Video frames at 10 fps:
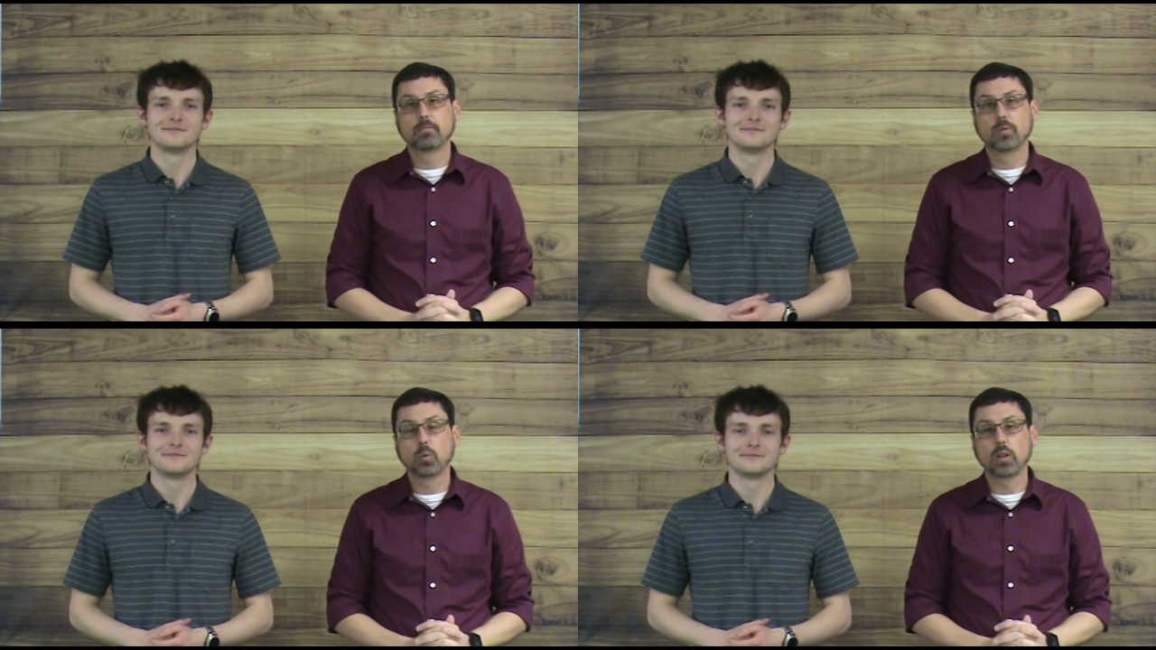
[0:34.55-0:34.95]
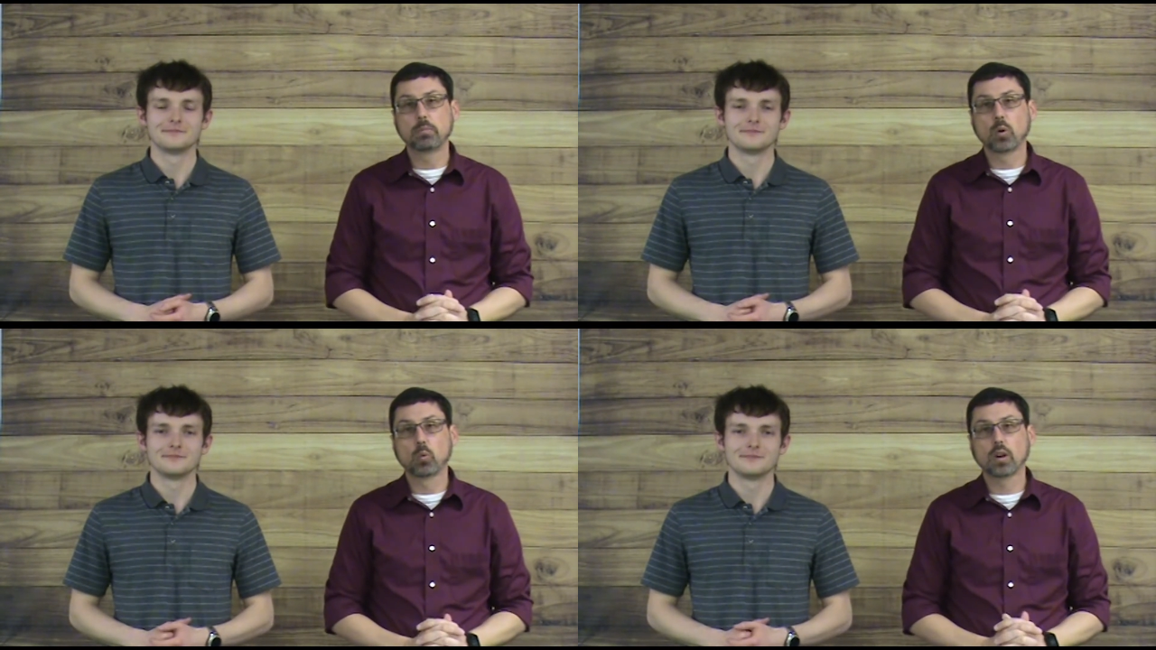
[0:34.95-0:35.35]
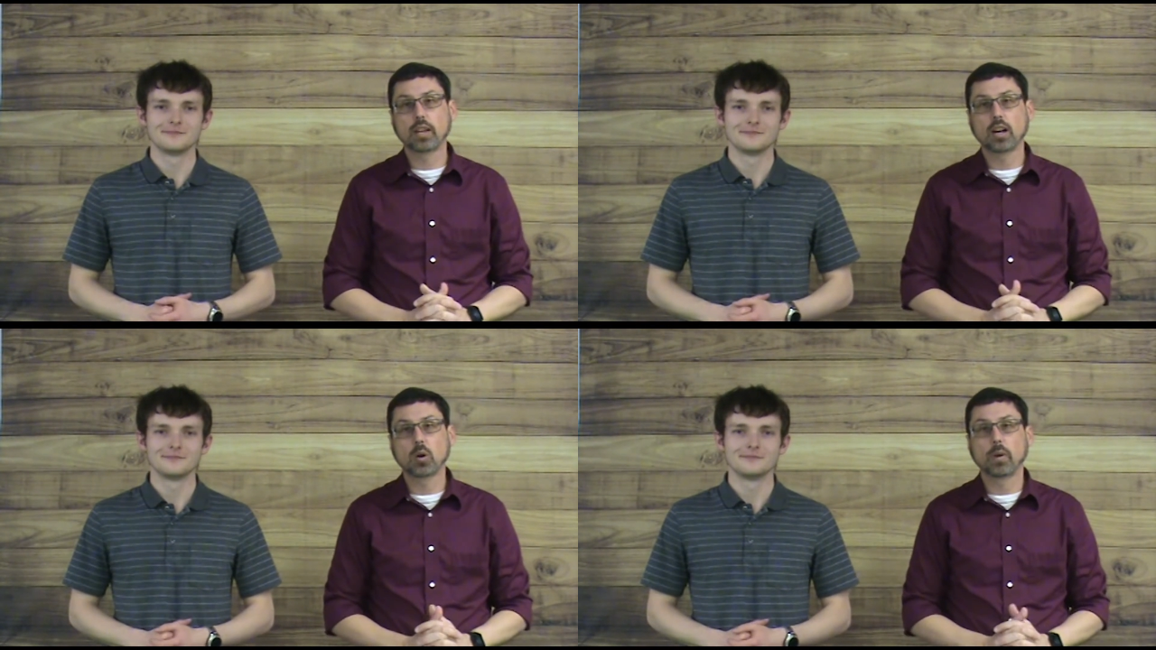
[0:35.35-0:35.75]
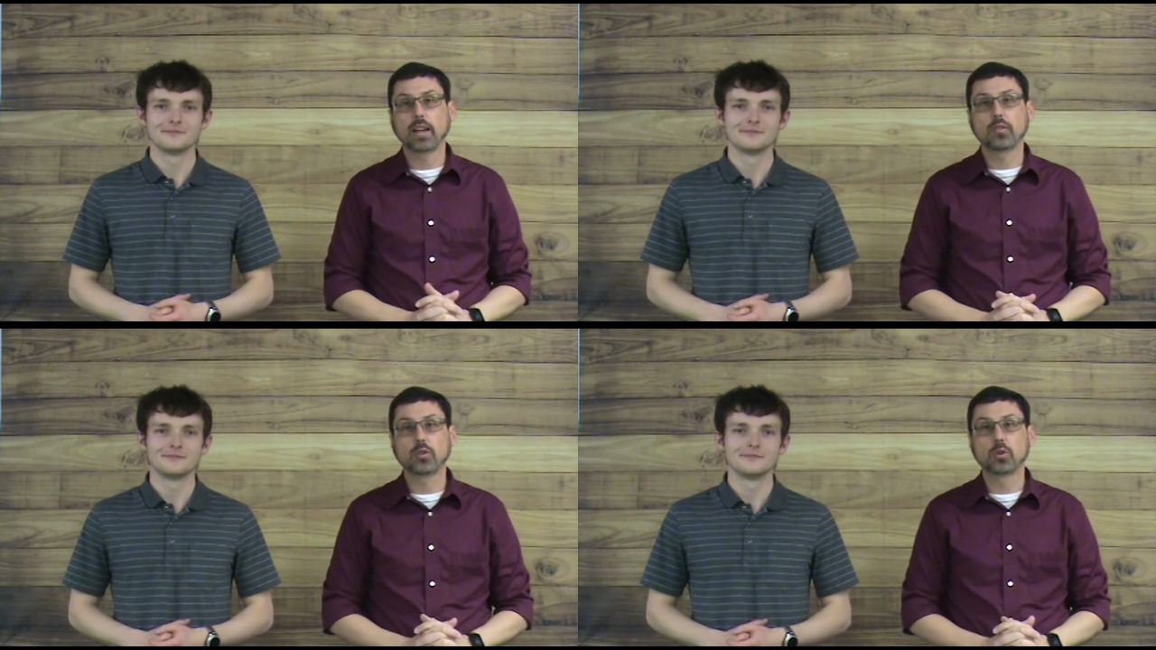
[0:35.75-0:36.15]
Speaker 1: We have been working our way
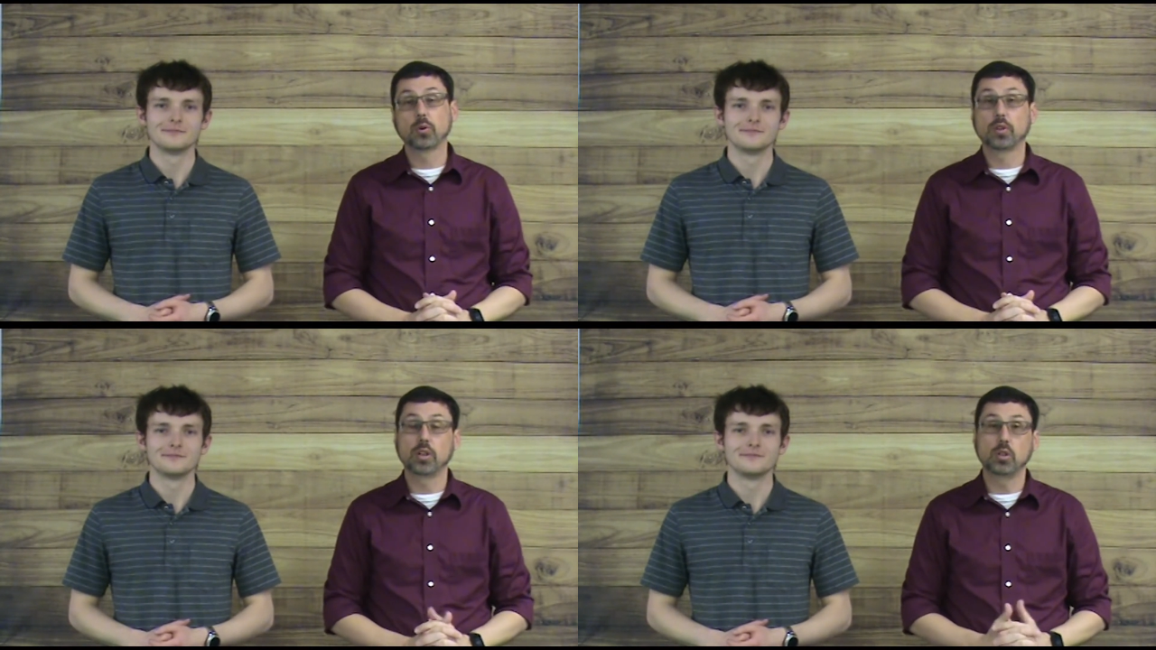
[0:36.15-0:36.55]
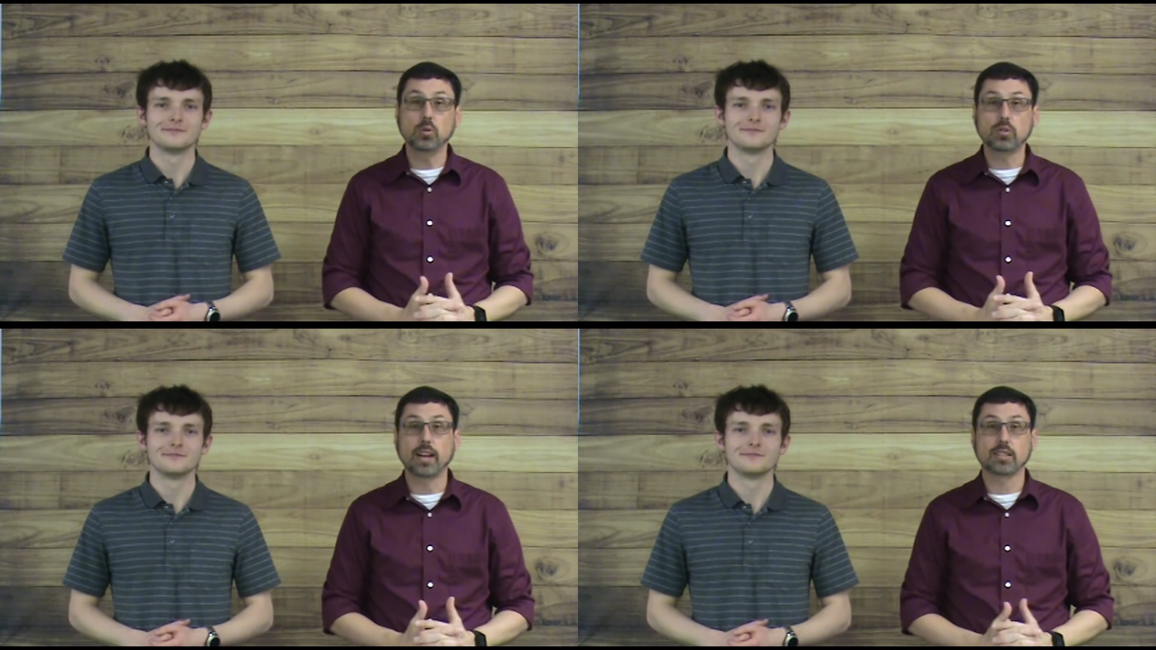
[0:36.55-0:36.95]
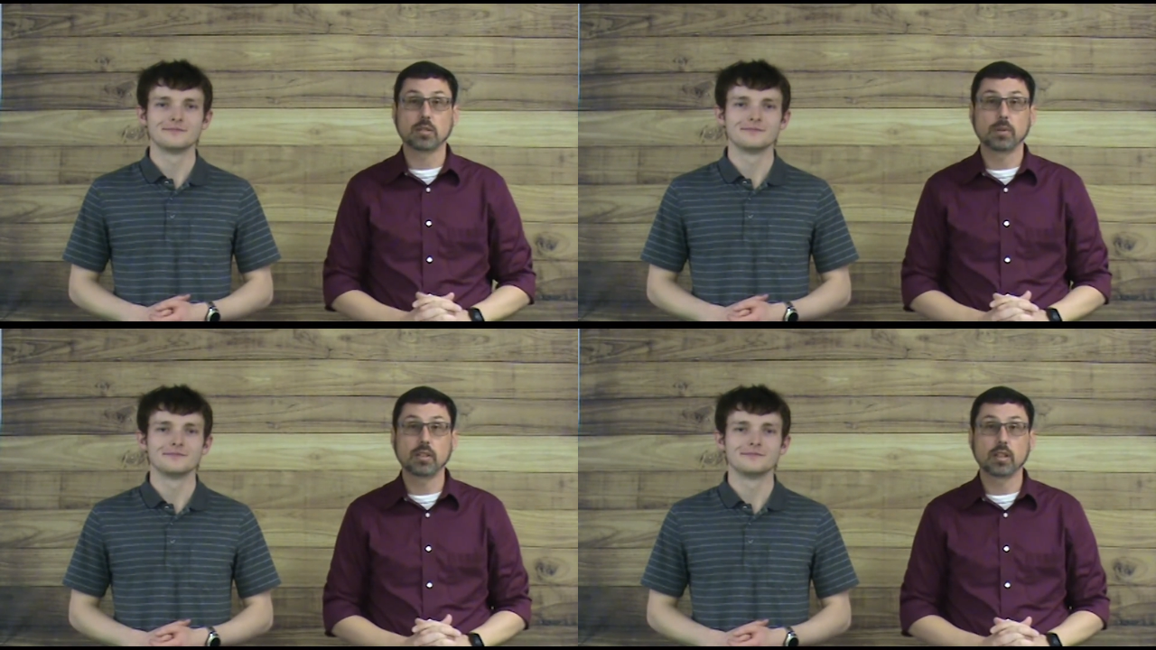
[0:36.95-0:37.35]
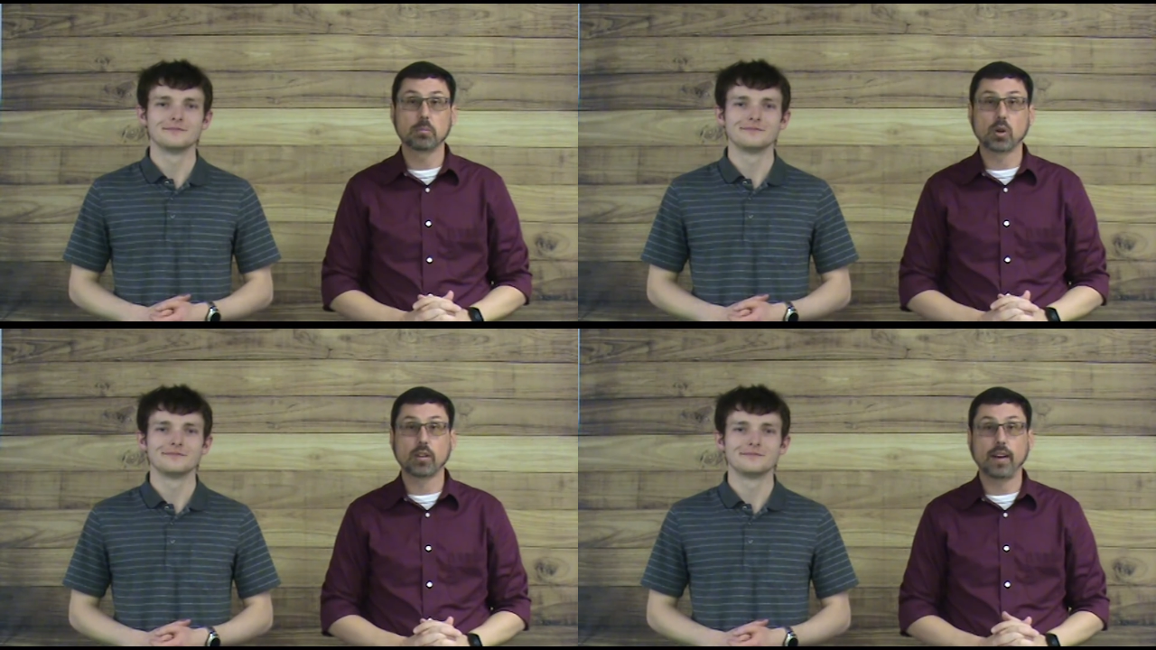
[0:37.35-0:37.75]
through the New Testament and the
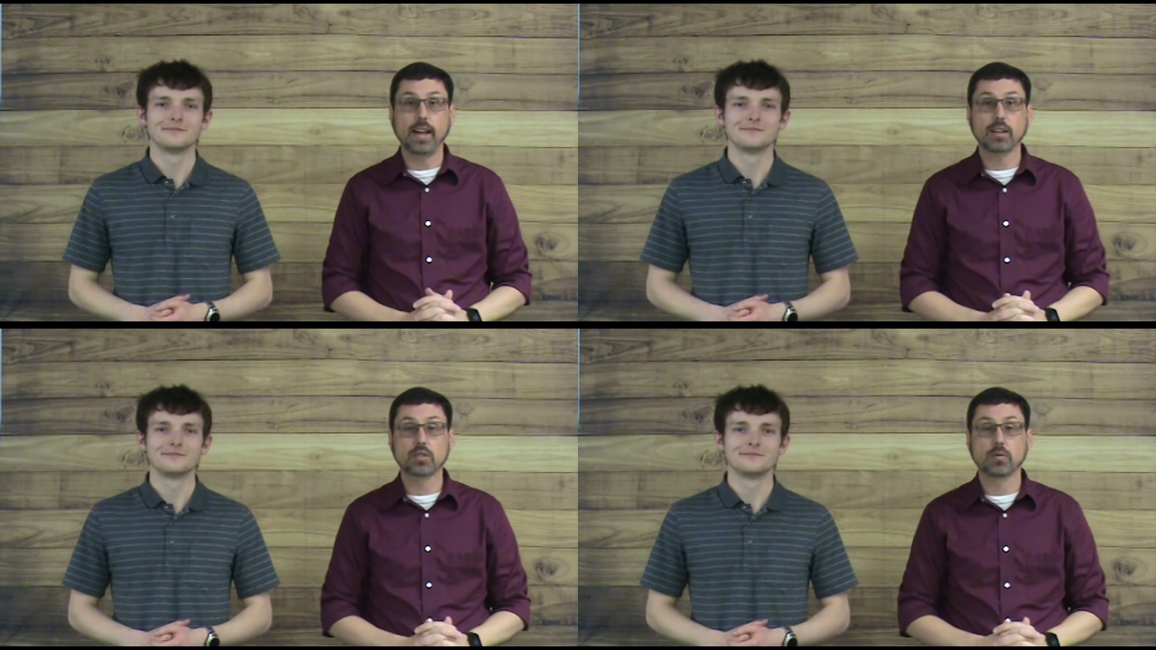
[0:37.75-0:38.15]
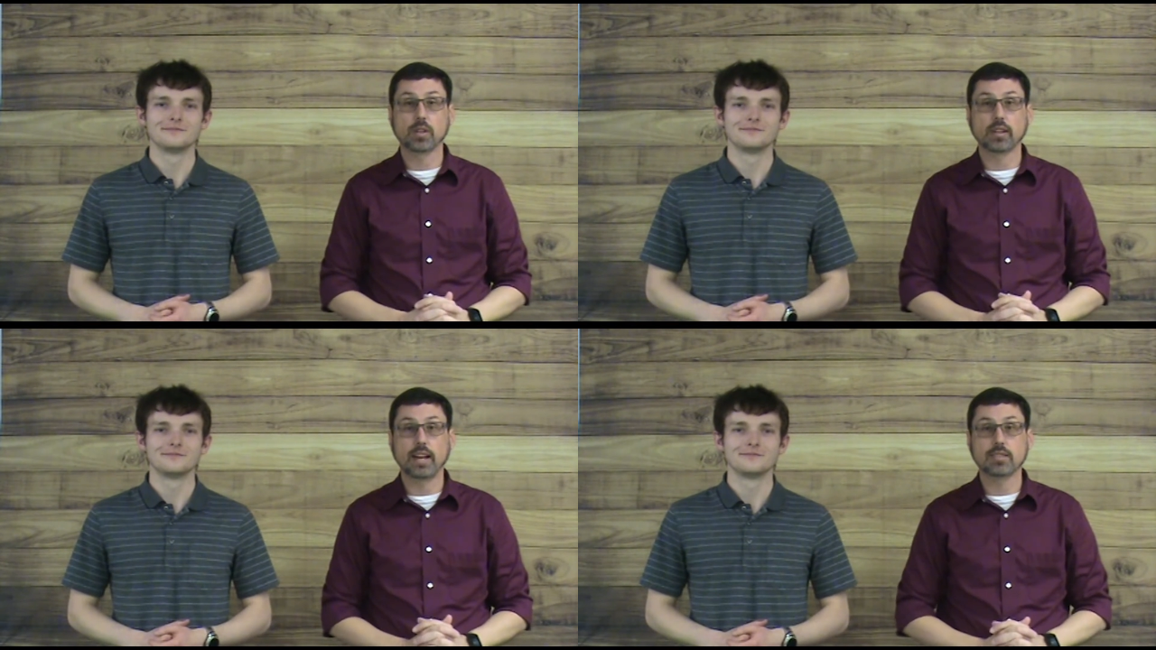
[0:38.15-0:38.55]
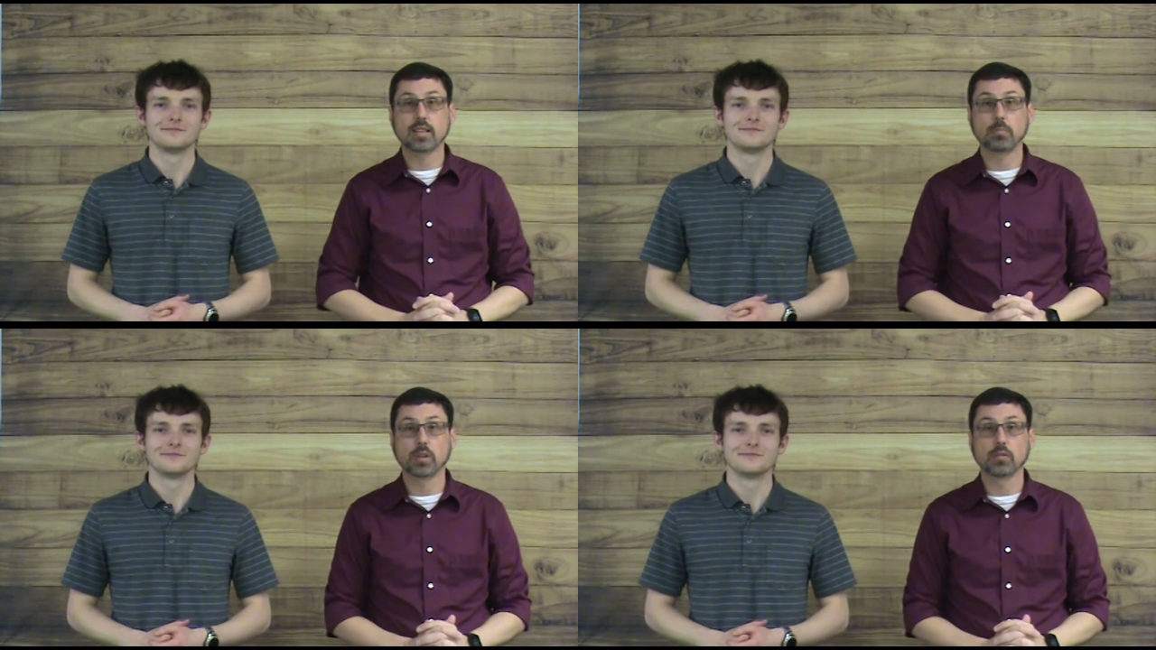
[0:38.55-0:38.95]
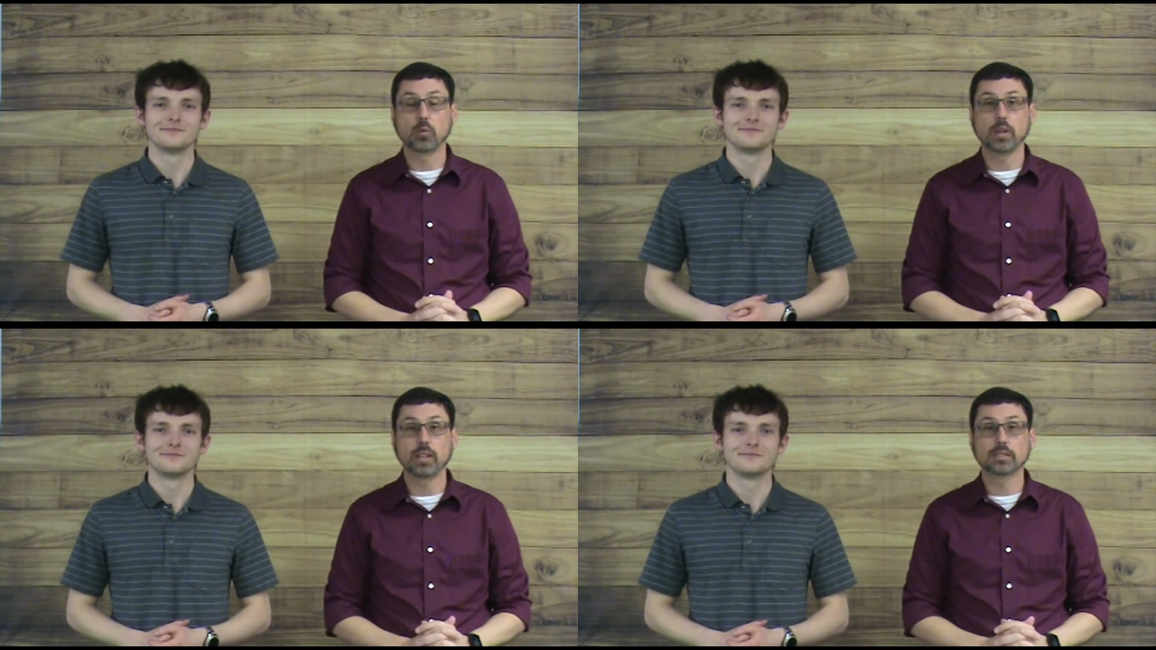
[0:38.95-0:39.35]
book of Acts over the last couple of
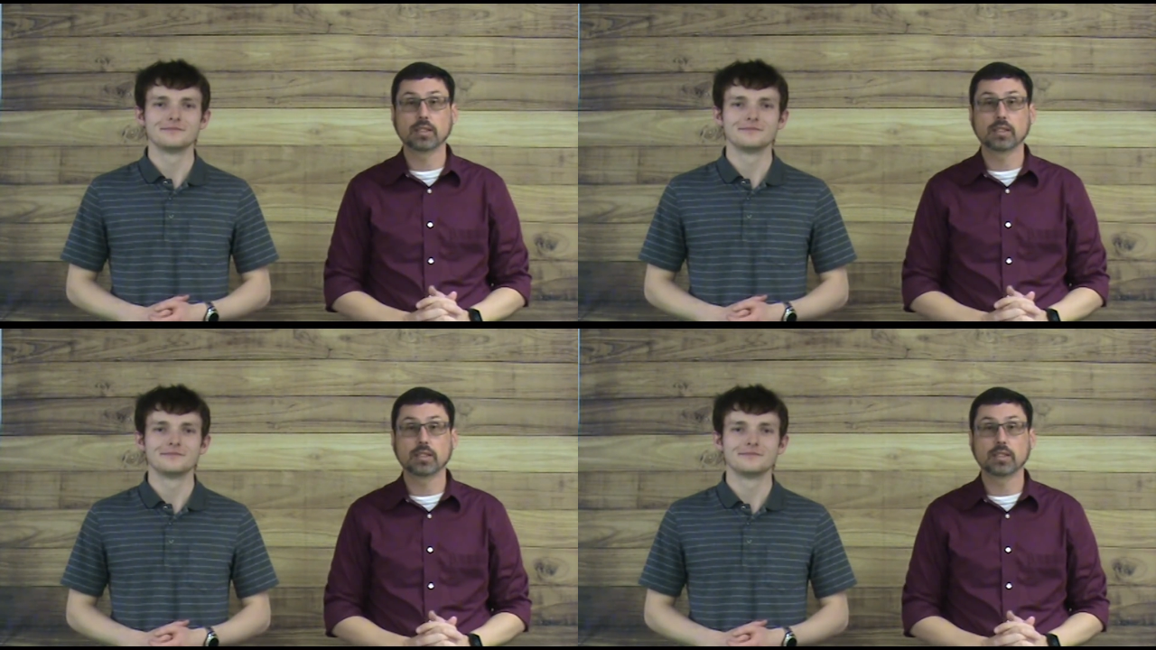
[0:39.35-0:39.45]
weeks,